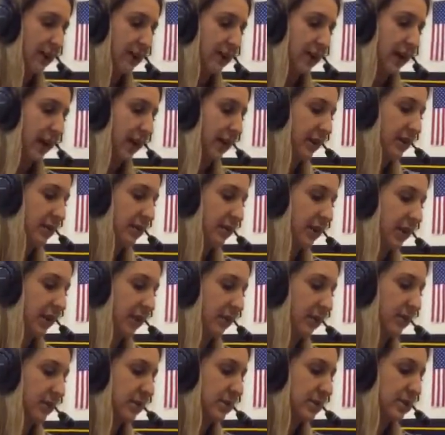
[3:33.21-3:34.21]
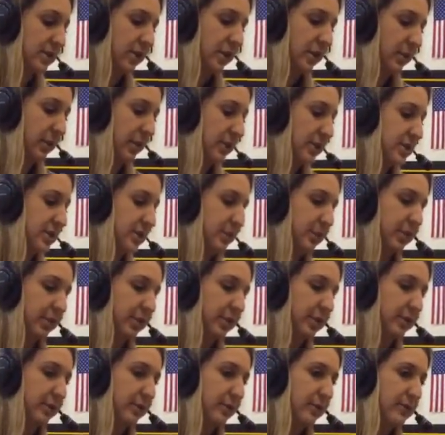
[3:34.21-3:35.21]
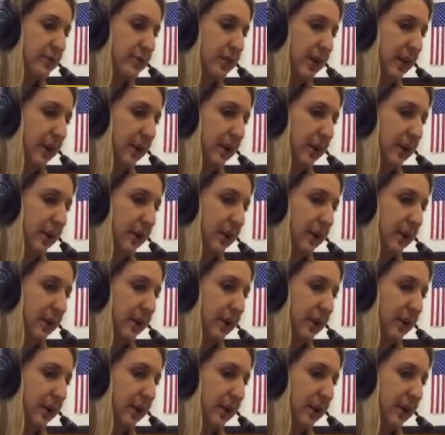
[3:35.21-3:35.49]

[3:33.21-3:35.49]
I thought it was so much improved.